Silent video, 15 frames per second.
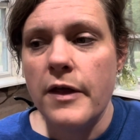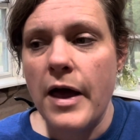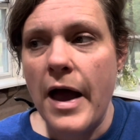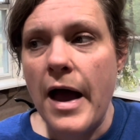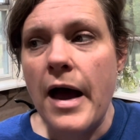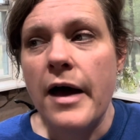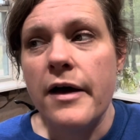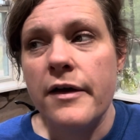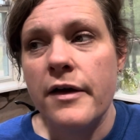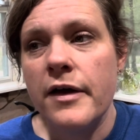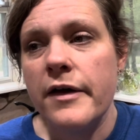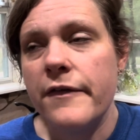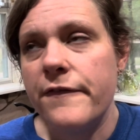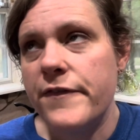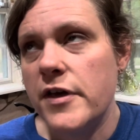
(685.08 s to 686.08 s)
I
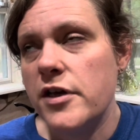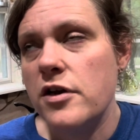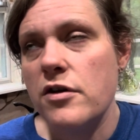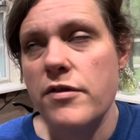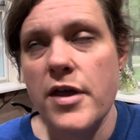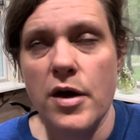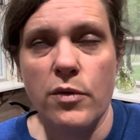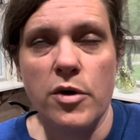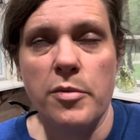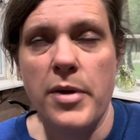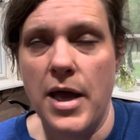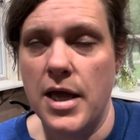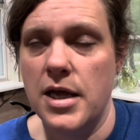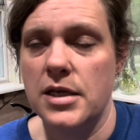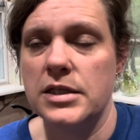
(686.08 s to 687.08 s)
figure that we're
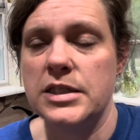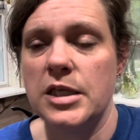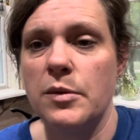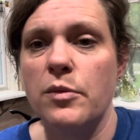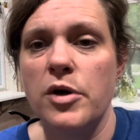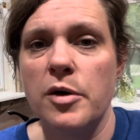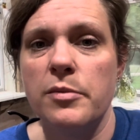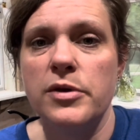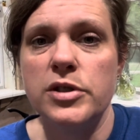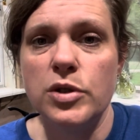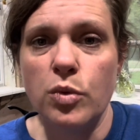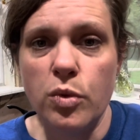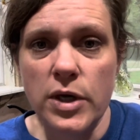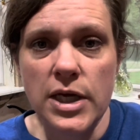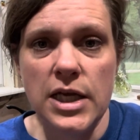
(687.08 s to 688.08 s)
paying somewhere
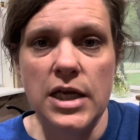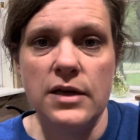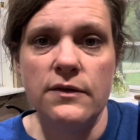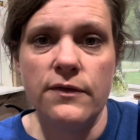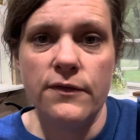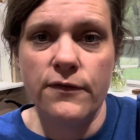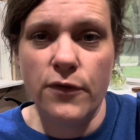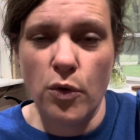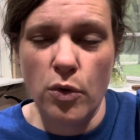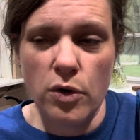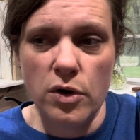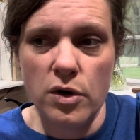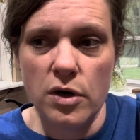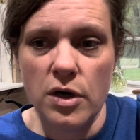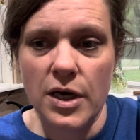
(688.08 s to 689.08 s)
between
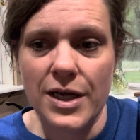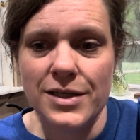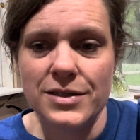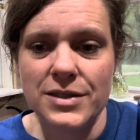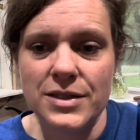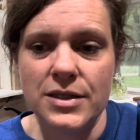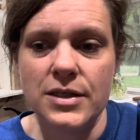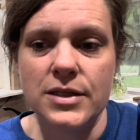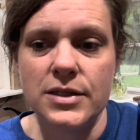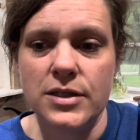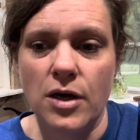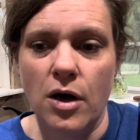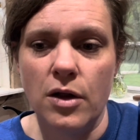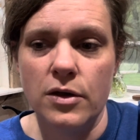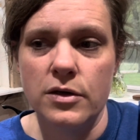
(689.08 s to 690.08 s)
$4 and
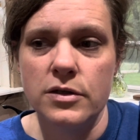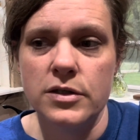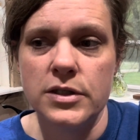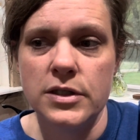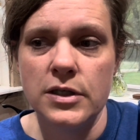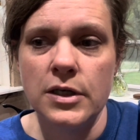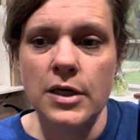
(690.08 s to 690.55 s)
$6